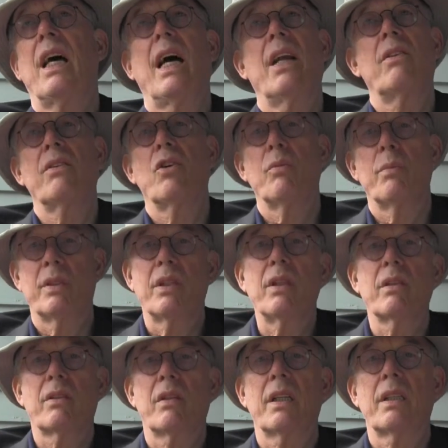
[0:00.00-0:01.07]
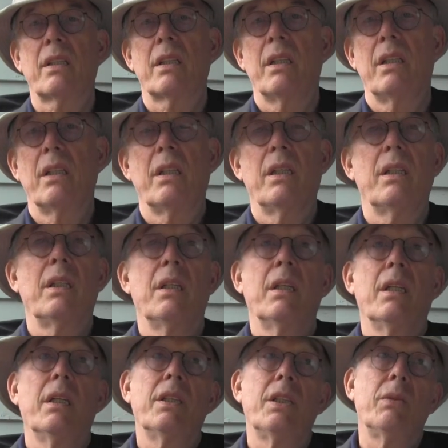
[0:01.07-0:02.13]
I don't know, but it looks like
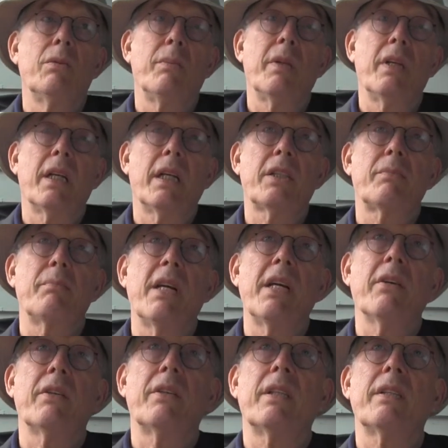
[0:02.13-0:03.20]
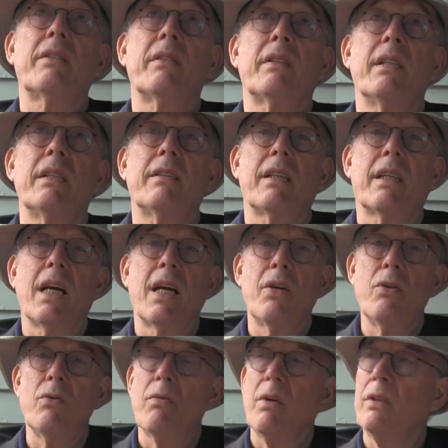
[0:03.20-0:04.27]
she will be the next mayor unless, unless the guy
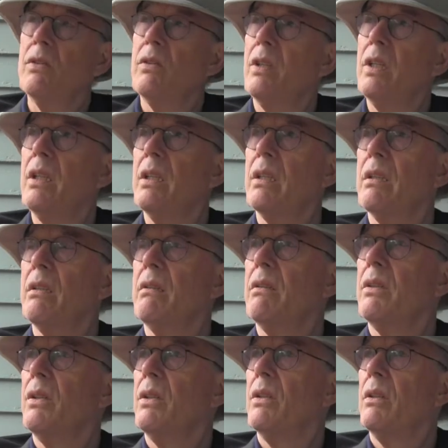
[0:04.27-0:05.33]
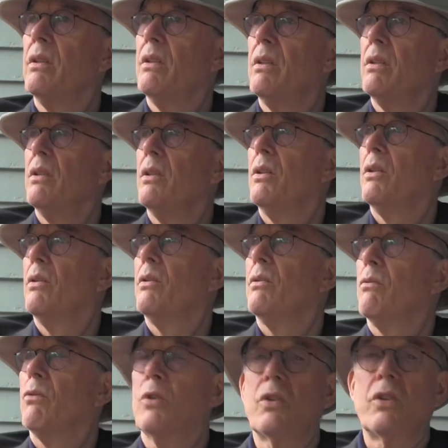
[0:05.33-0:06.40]
who runs the
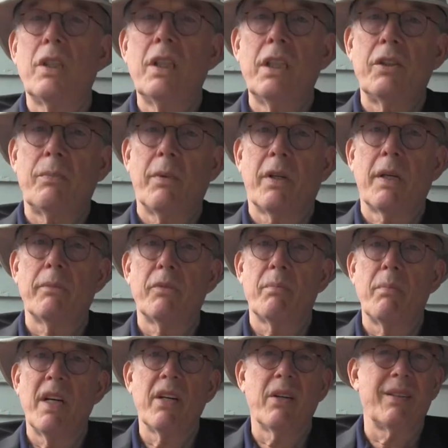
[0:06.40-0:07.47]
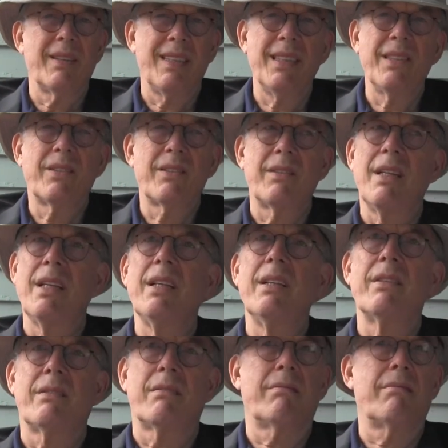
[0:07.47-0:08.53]
uh, Gristedes becomes mayor, and he's
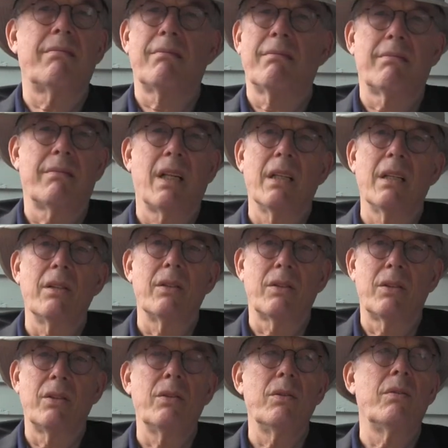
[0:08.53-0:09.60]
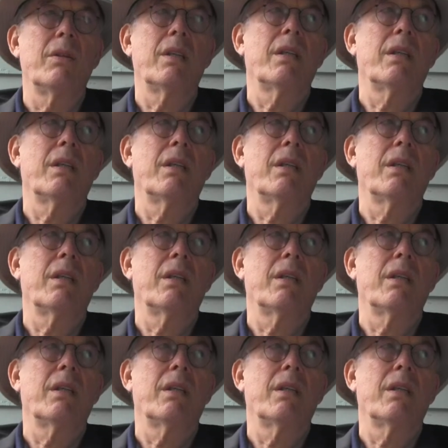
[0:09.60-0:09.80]
he's a little too.